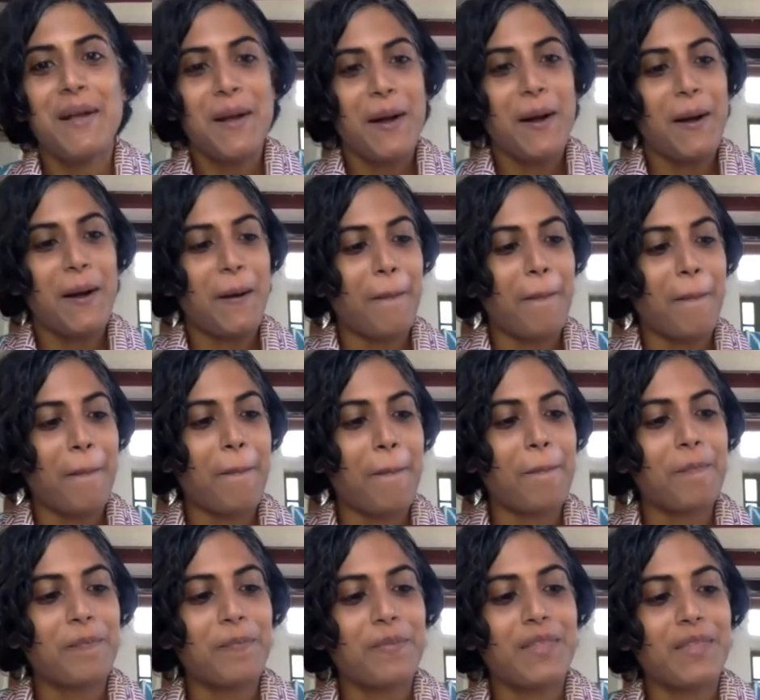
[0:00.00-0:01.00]
Um,
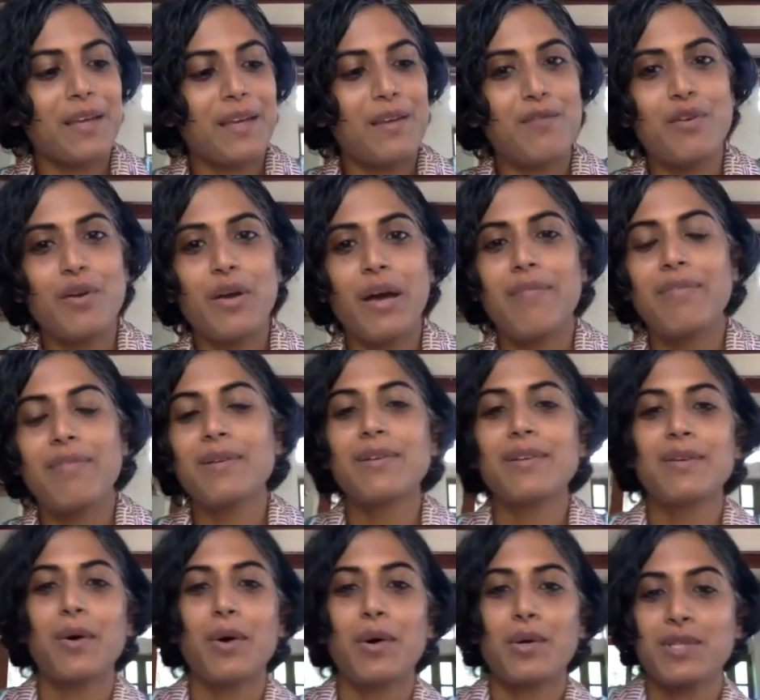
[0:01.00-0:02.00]
and if you
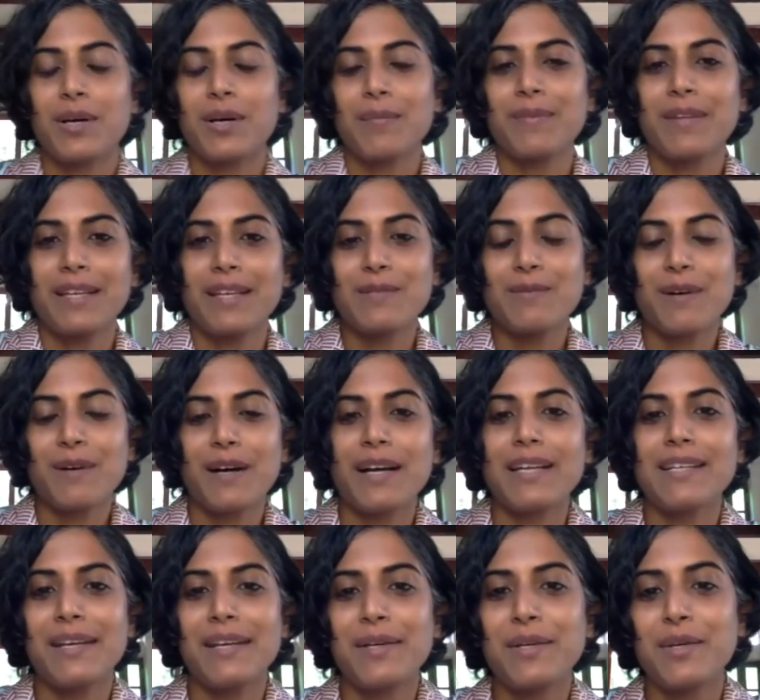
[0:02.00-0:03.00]
haven't caught up, that's
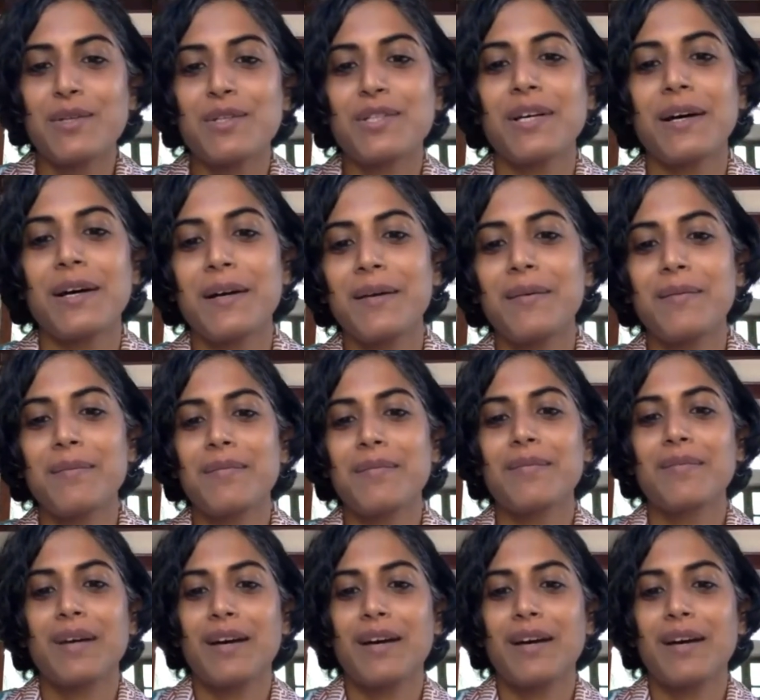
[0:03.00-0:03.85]
fine. Take your time.